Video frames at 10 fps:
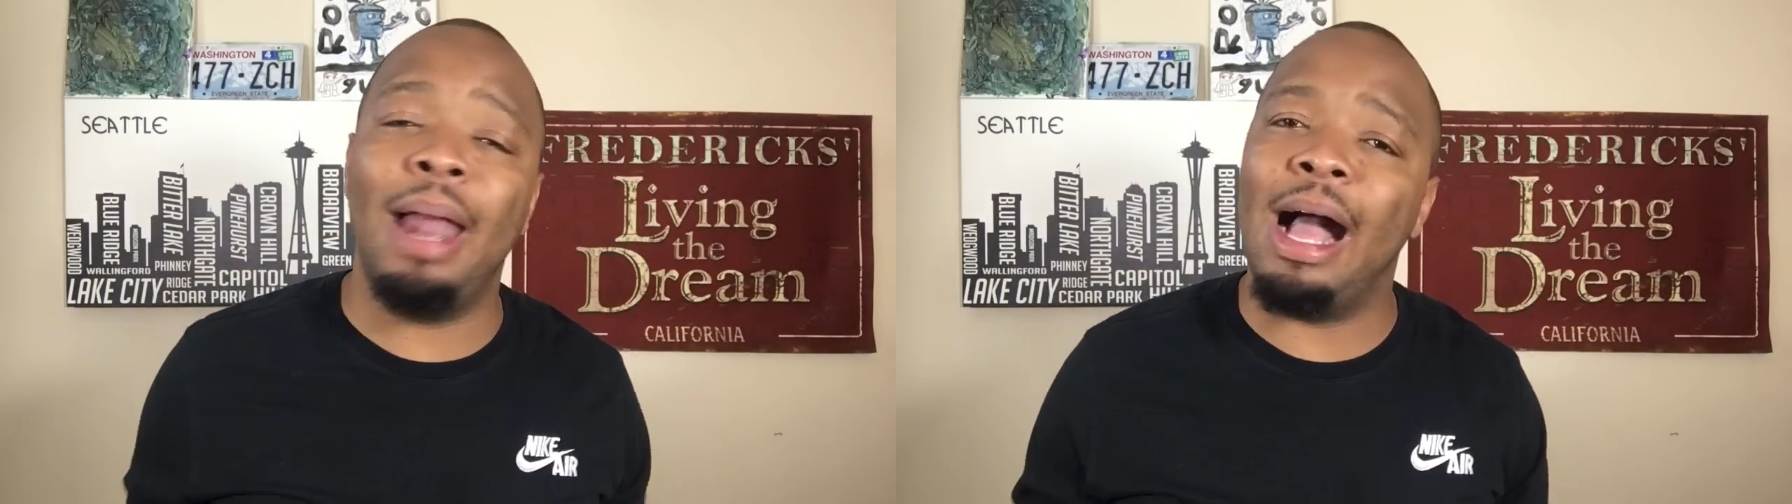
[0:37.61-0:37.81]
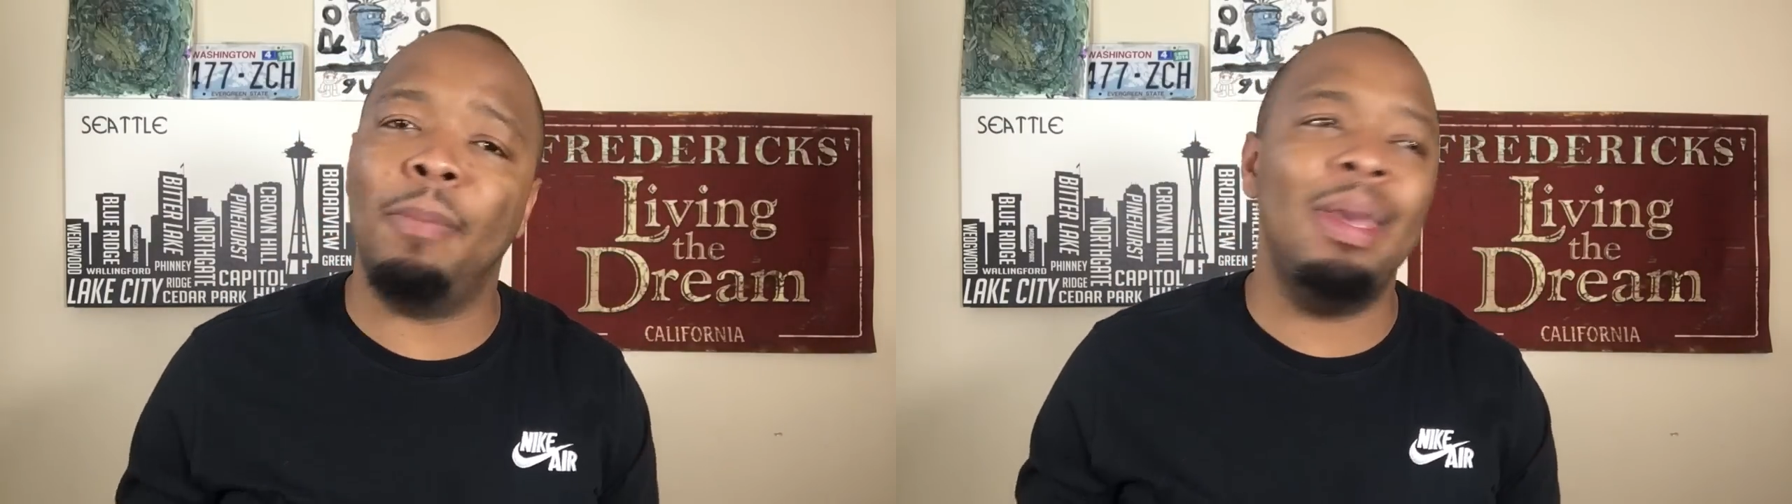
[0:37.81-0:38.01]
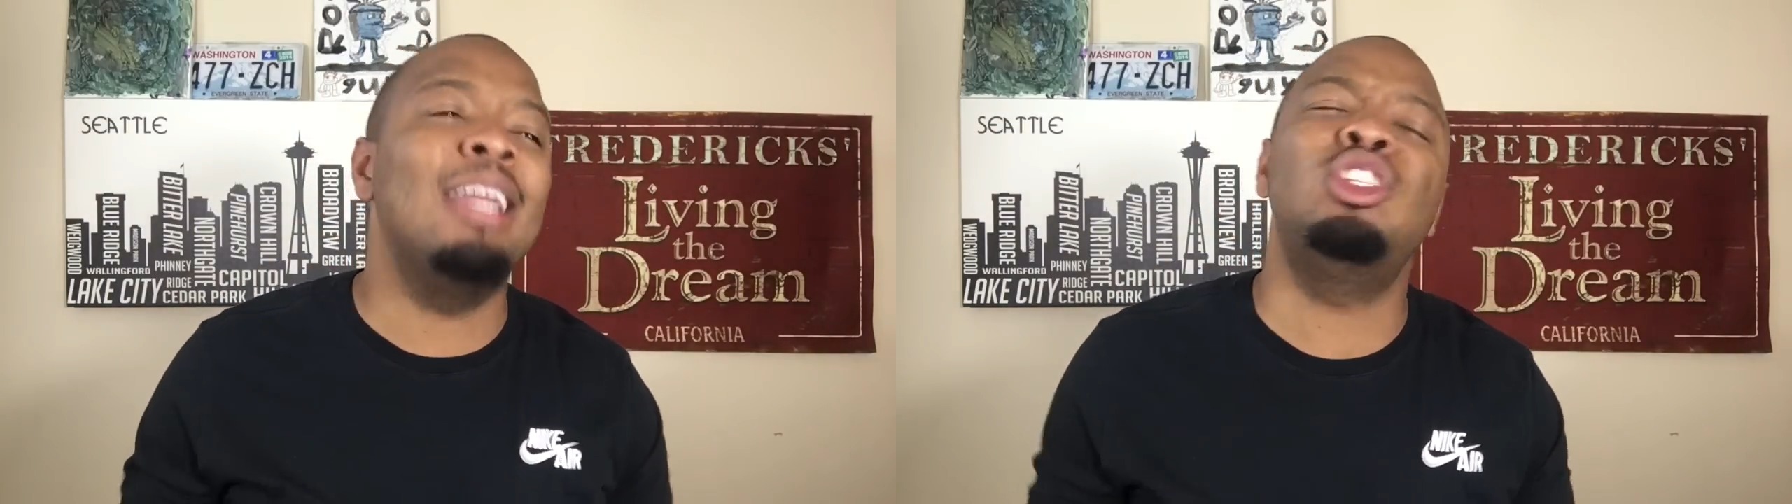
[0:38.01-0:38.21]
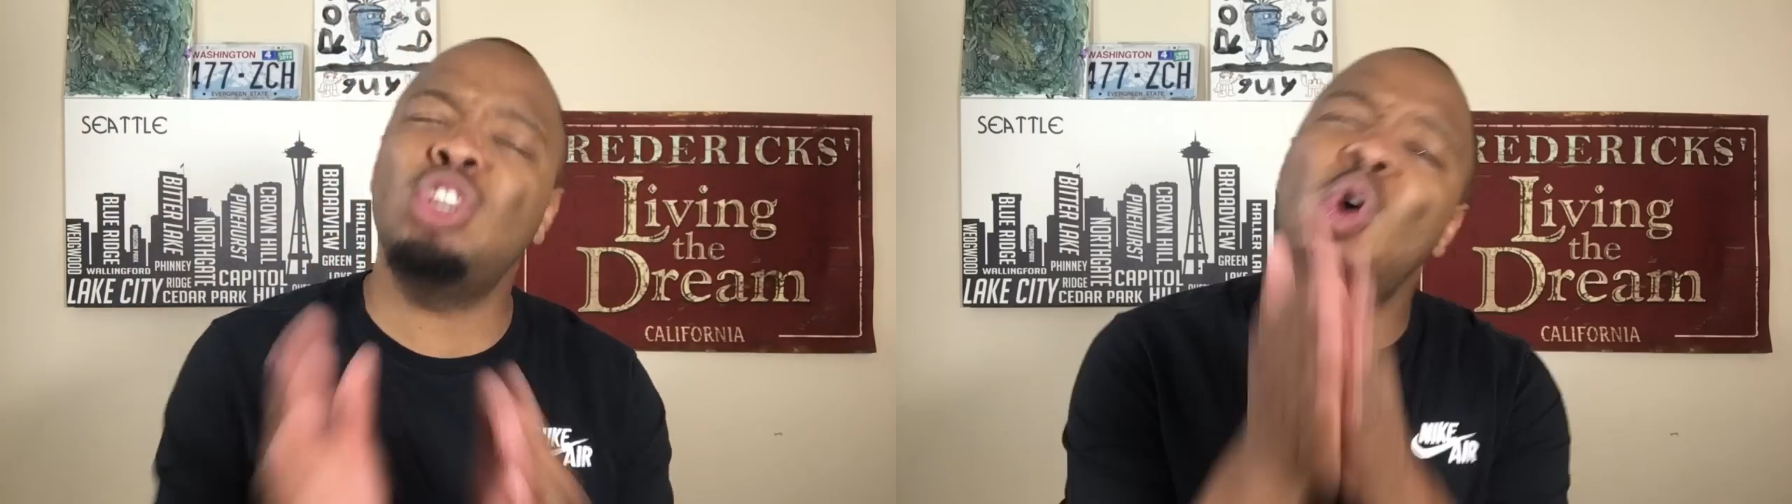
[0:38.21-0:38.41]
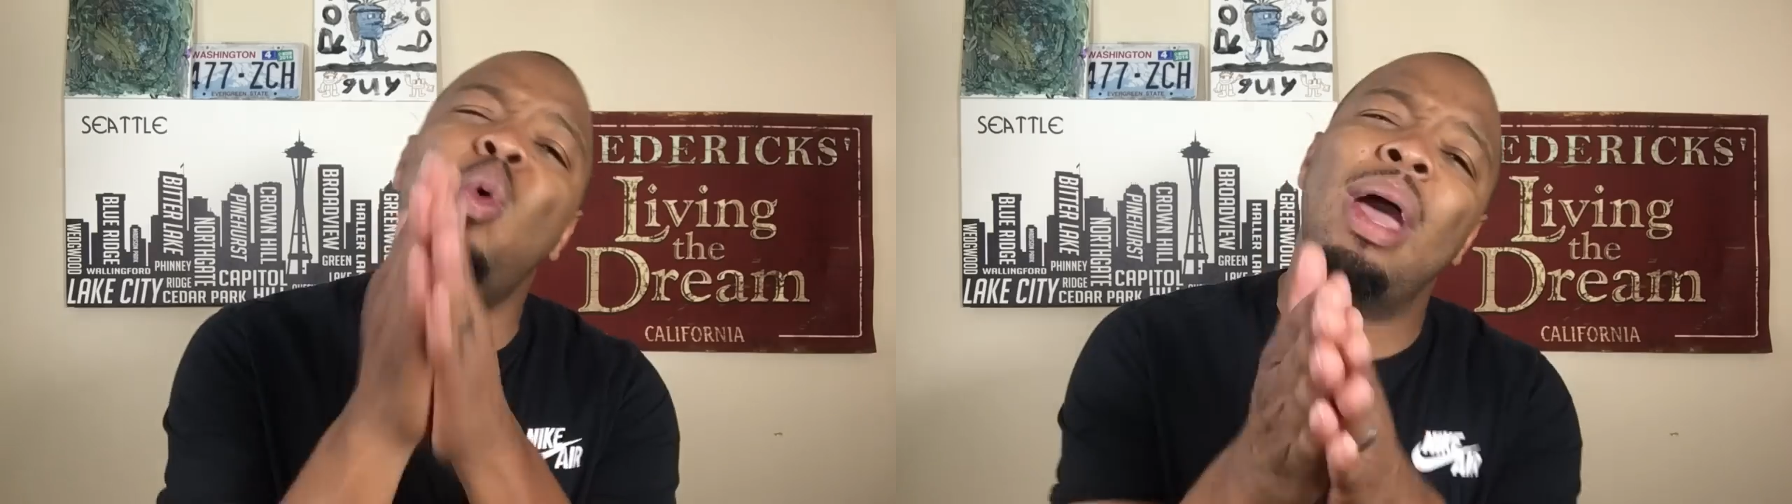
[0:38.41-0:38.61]
block me.
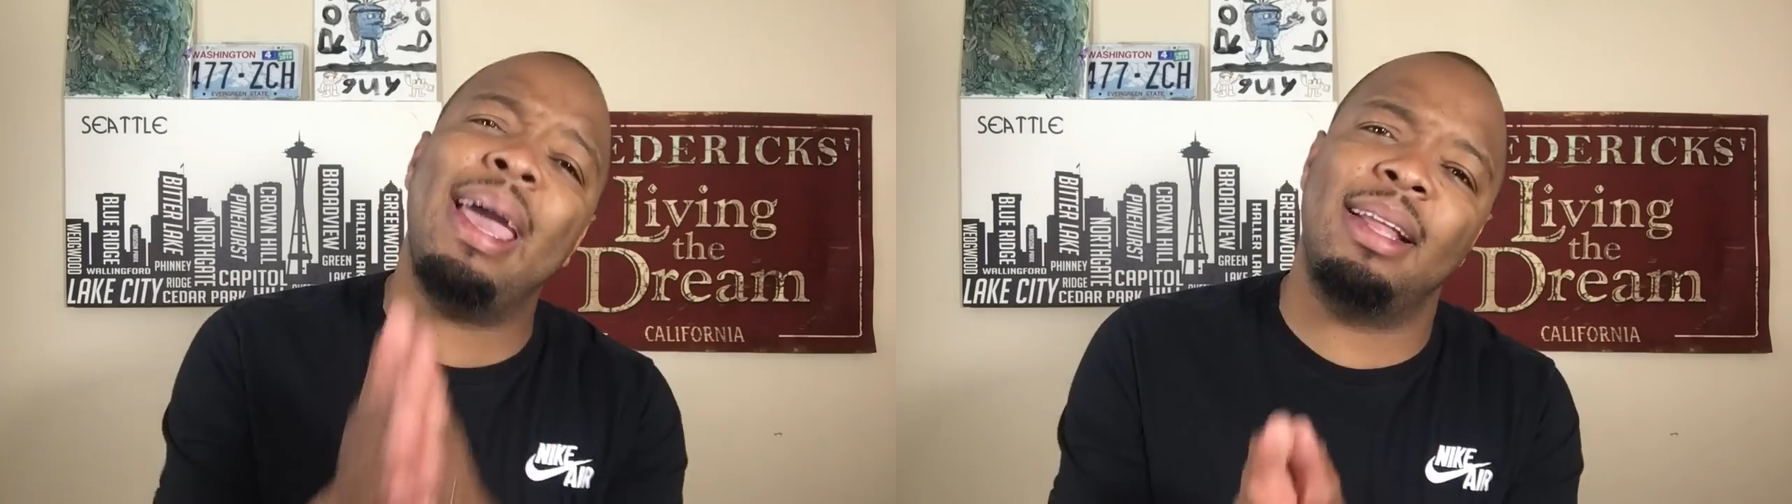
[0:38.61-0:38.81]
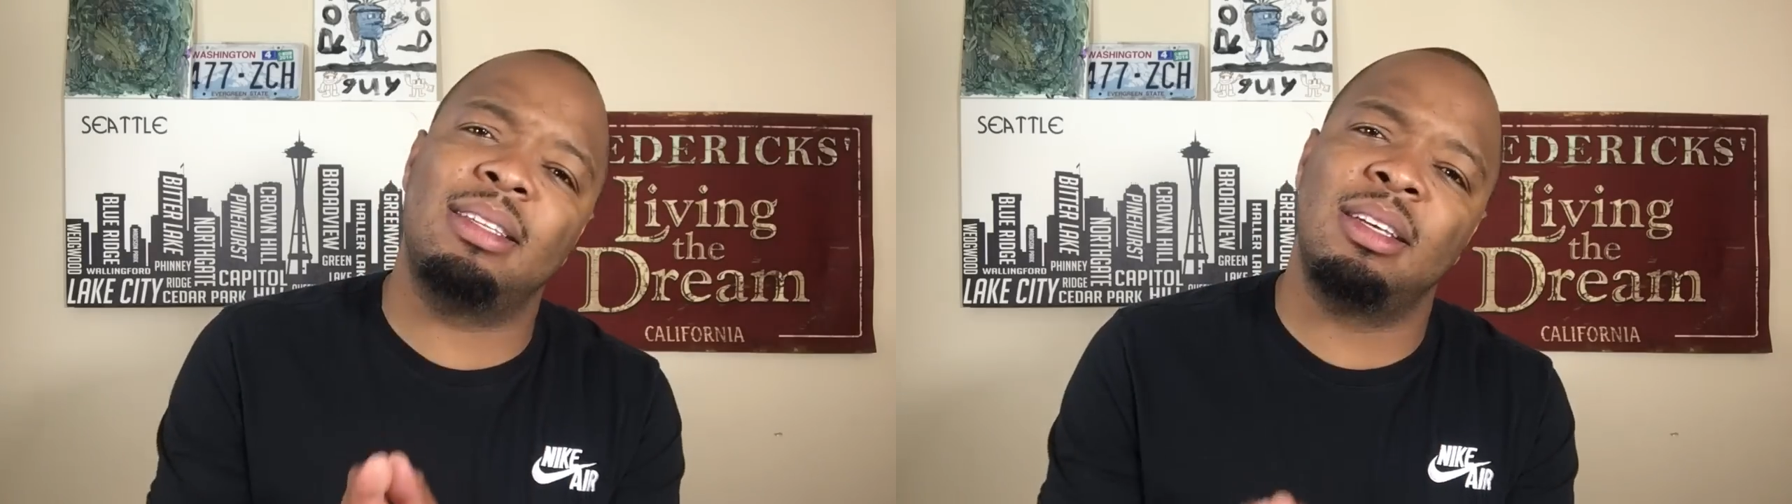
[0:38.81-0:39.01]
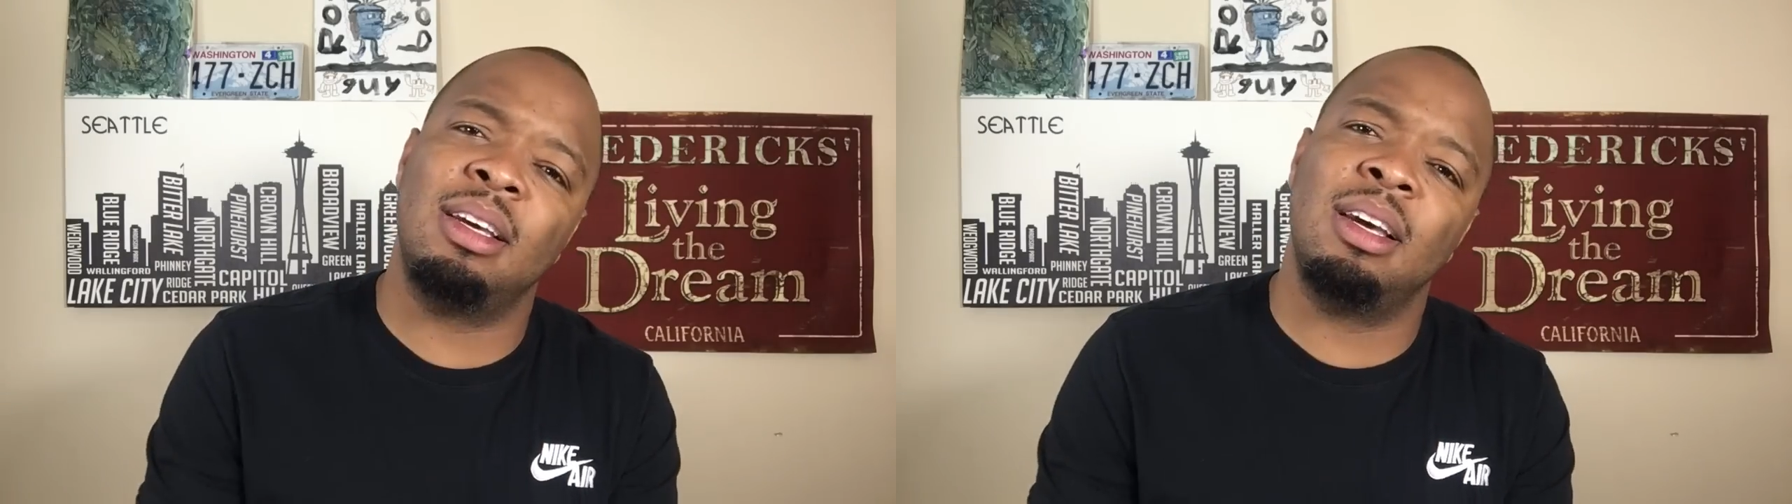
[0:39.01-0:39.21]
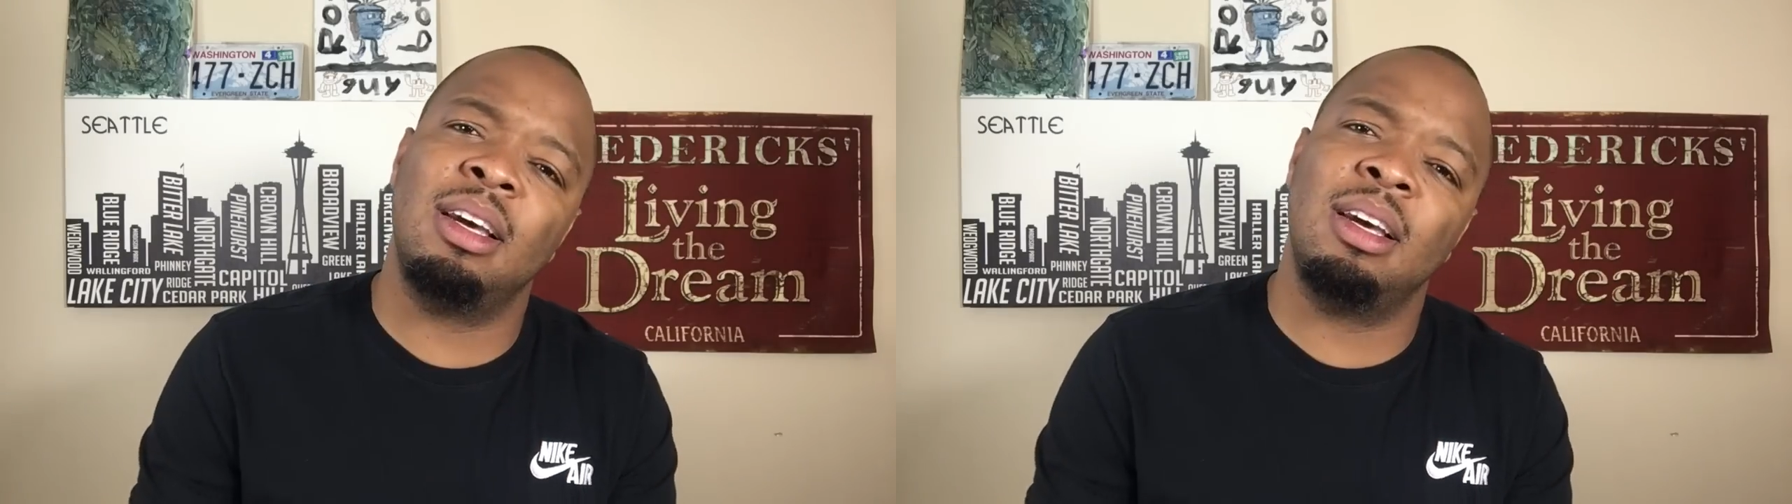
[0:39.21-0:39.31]
Do it.